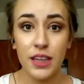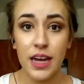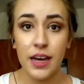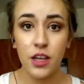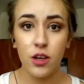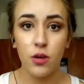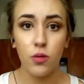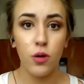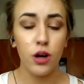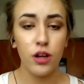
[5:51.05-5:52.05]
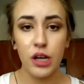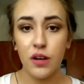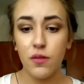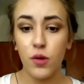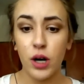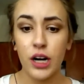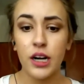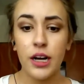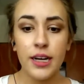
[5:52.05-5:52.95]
that you are looking for,